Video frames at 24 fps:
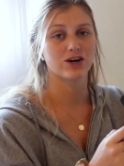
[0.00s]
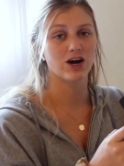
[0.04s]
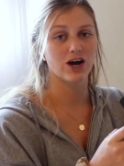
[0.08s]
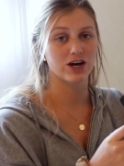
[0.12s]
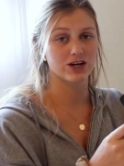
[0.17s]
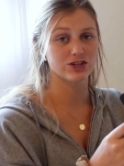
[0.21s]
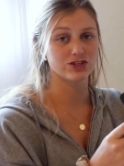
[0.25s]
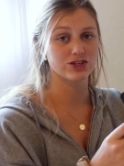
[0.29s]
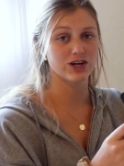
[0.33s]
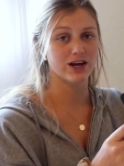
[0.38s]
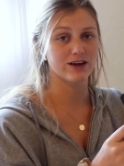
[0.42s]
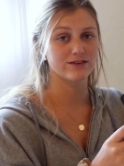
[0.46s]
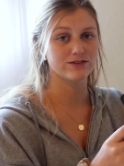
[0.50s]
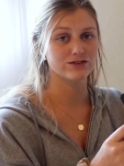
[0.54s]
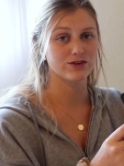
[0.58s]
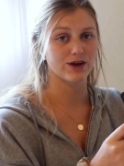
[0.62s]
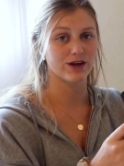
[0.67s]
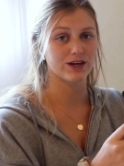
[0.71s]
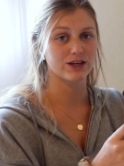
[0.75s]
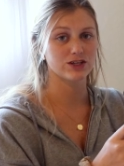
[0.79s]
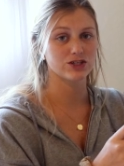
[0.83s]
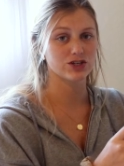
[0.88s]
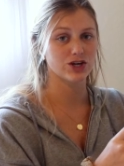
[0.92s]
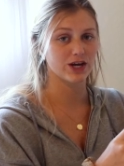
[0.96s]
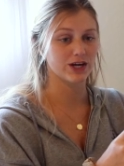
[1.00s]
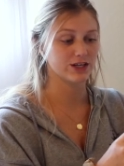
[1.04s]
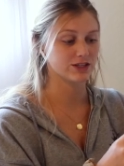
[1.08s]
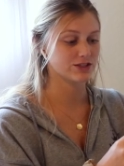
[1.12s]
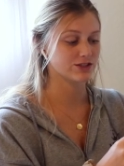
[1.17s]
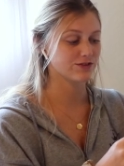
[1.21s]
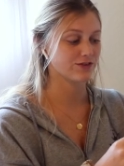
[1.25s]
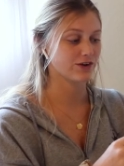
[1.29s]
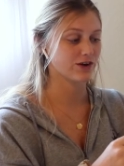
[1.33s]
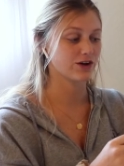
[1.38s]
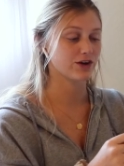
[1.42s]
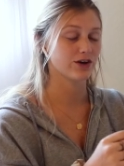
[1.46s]
hard drive so I can
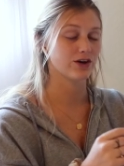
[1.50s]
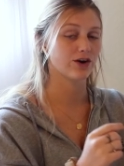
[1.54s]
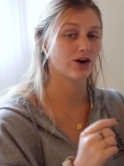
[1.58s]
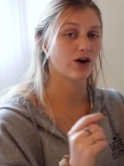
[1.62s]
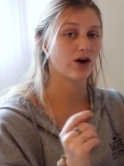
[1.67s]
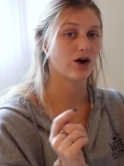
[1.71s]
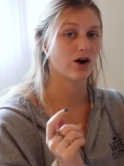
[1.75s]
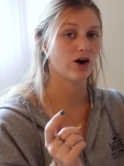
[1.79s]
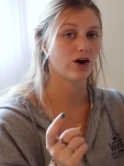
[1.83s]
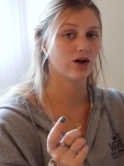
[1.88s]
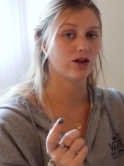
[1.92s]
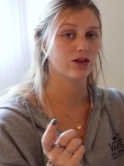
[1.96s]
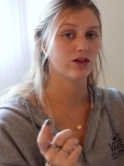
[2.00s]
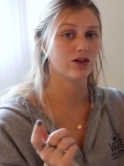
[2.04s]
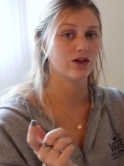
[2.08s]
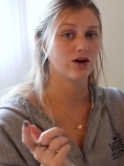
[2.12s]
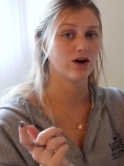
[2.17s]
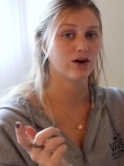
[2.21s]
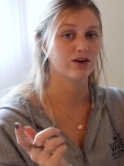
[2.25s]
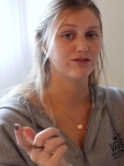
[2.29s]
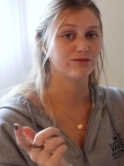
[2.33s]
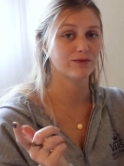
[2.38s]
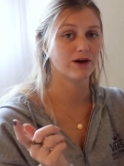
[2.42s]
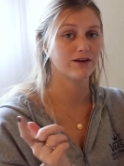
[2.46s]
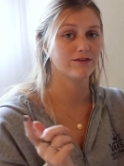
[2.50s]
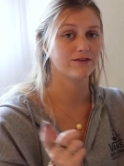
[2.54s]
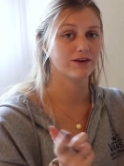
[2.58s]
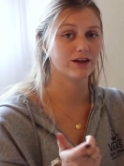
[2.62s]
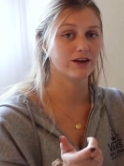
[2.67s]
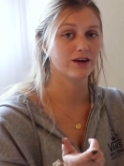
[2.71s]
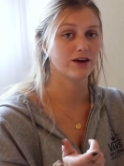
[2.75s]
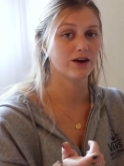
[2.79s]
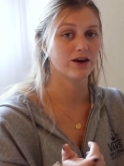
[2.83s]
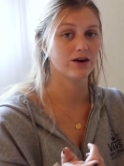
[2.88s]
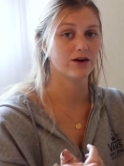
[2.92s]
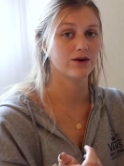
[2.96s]
transfer all of my
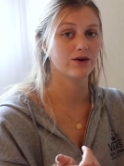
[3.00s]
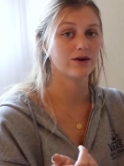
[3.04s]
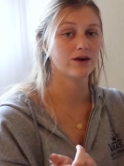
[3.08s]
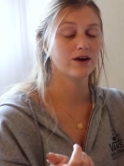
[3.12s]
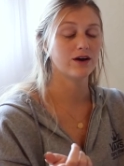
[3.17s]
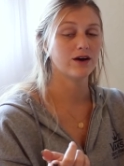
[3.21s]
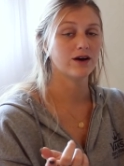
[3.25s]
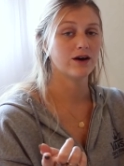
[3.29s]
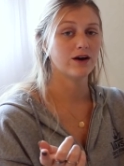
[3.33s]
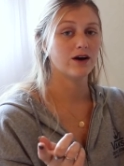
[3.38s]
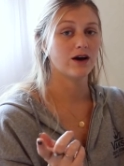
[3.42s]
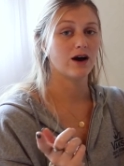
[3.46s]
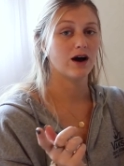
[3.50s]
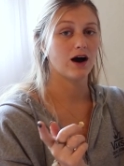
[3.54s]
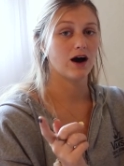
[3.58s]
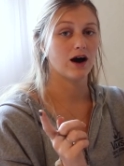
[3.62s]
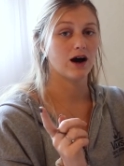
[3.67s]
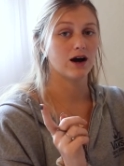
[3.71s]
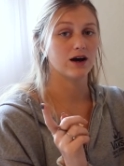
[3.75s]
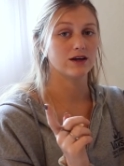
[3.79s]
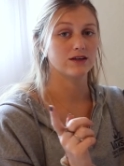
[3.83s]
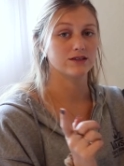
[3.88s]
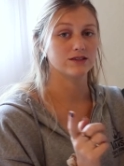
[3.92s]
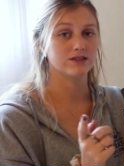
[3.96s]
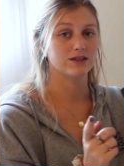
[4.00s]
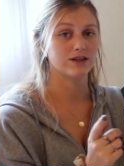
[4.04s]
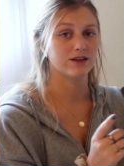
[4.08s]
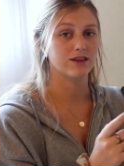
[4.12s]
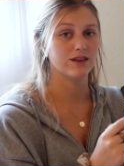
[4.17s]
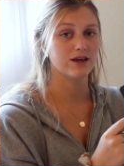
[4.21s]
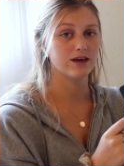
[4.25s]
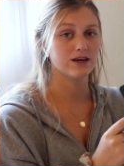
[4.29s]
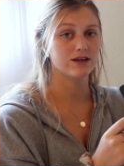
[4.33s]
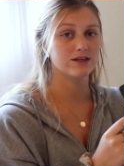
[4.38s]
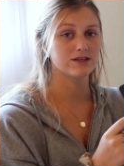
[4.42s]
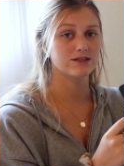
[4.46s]
video onto
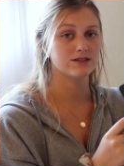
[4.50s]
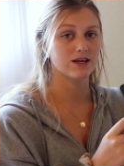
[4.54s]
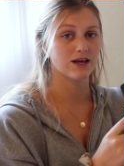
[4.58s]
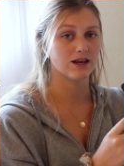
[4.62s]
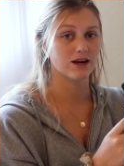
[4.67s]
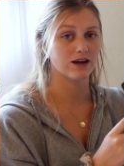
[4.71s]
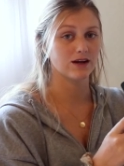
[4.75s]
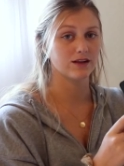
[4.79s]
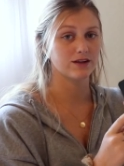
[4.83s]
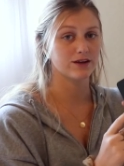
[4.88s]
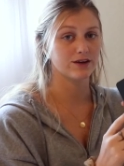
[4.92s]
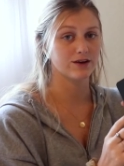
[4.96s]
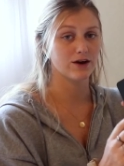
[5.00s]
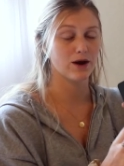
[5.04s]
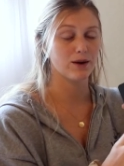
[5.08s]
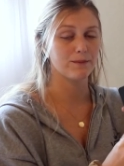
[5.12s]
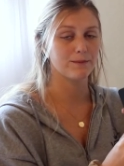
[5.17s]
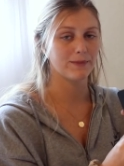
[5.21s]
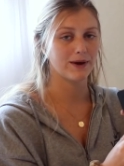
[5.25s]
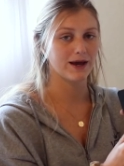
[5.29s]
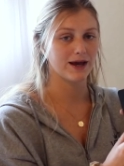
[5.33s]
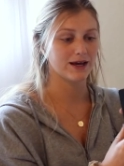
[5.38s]
this and clear up my